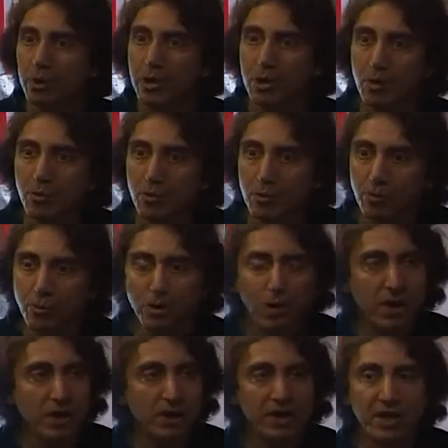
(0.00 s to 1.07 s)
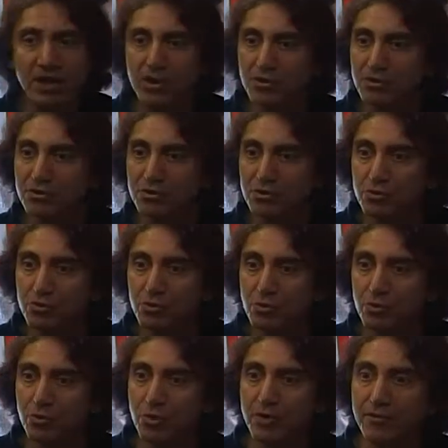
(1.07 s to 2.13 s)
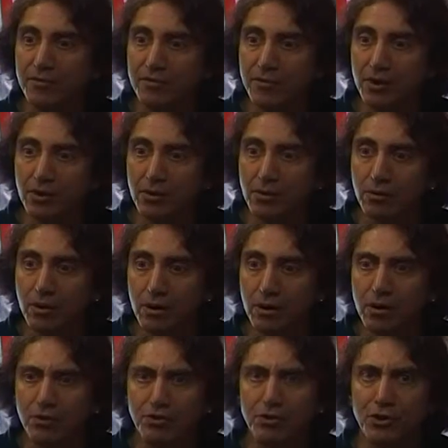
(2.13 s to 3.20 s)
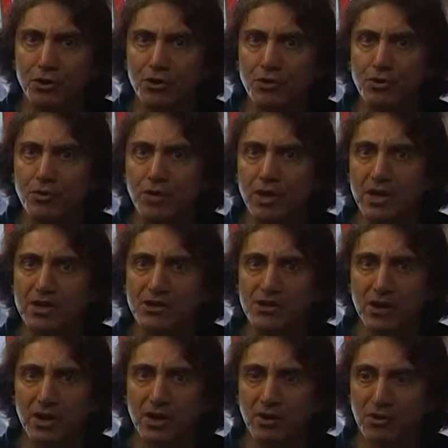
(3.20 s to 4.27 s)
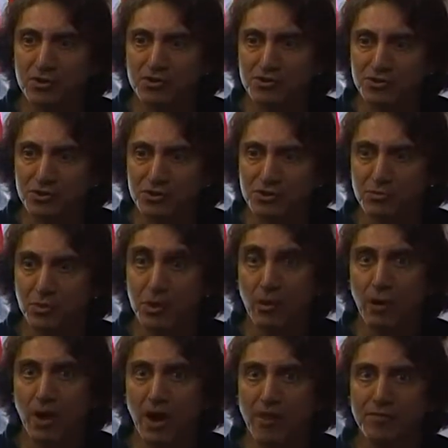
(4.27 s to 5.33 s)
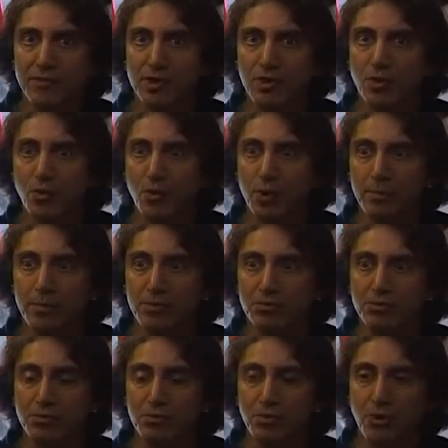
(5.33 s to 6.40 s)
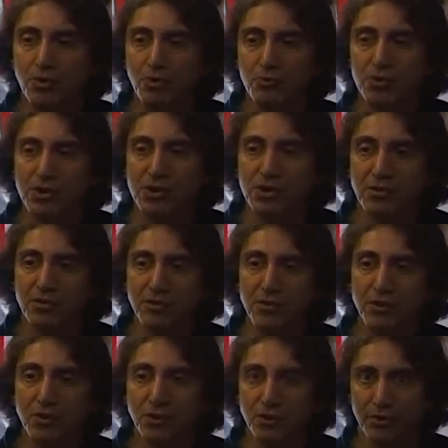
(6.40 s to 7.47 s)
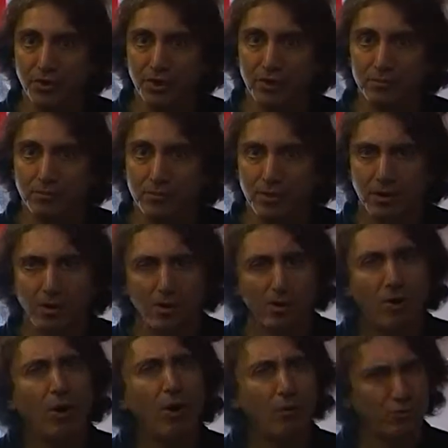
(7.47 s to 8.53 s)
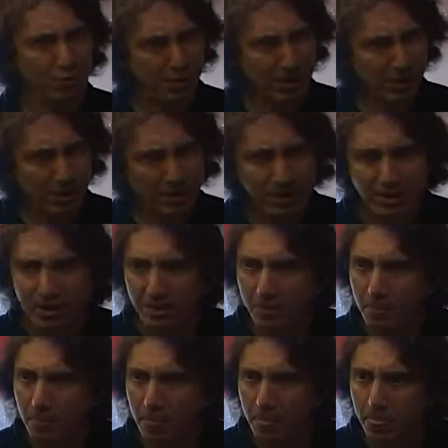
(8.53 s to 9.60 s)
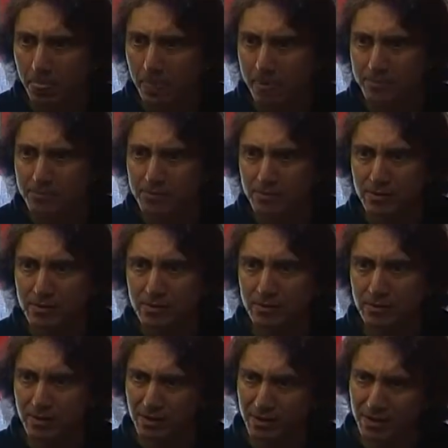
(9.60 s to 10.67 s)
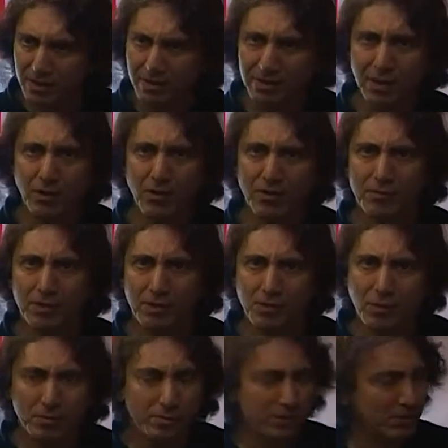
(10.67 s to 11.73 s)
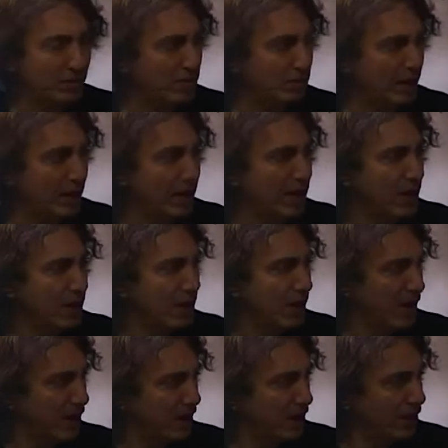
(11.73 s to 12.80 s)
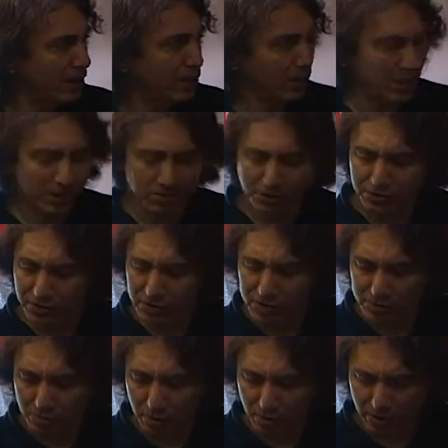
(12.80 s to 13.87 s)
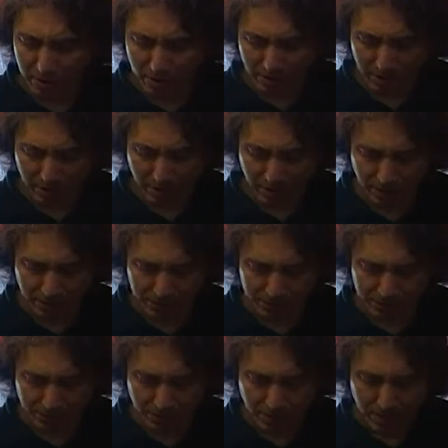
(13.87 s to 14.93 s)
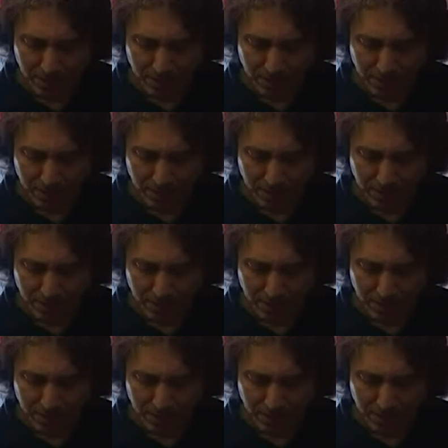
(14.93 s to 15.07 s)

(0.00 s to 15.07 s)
we don't, we're not geared to refill the new inkjet cartridges. We don't have the equipment to refill them. Oh, really? Mm-hmm. Yeah, they don't have the equipment to do that. And uh, what other things burn out? Um,